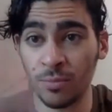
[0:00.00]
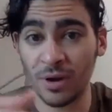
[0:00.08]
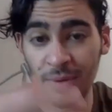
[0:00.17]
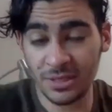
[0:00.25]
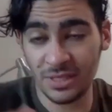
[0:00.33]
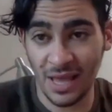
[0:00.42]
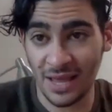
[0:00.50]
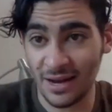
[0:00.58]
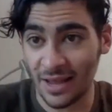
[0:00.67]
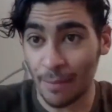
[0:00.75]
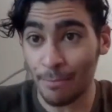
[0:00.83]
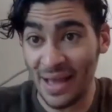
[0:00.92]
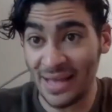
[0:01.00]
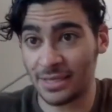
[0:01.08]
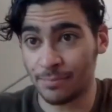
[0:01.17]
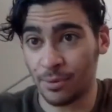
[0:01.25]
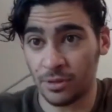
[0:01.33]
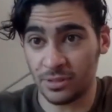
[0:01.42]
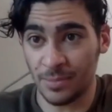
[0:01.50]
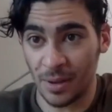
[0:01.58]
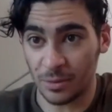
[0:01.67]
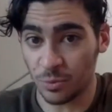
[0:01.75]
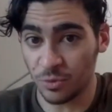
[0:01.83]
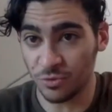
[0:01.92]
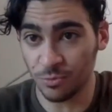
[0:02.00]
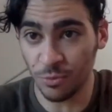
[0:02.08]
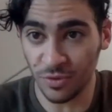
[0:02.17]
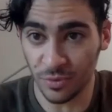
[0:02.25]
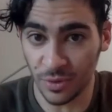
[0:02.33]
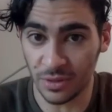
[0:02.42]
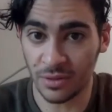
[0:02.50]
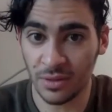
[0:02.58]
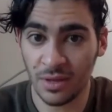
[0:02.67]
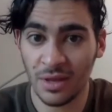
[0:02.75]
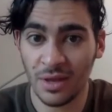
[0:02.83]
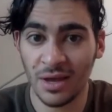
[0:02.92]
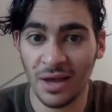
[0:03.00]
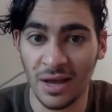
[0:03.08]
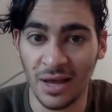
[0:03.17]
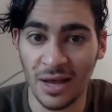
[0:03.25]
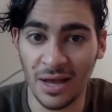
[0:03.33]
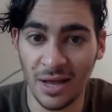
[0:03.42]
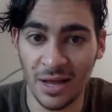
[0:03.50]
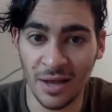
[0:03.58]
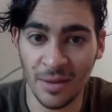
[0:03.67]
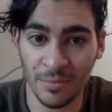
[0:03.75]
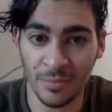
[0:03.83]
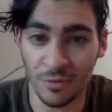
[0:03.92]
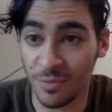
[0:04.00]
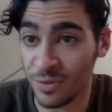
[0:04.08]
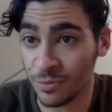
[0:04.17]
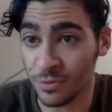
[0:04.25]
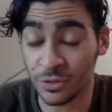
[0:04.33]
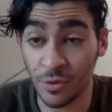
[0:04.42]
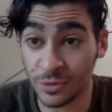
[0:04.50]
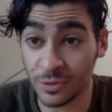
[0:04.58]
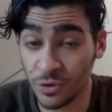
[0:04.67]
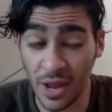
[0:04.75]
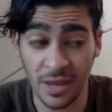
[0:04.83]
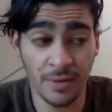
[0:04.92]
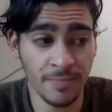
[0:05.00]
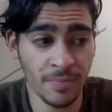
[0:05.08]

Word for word: But I basically had like a basketball team I was moving with um, of people, so it was great.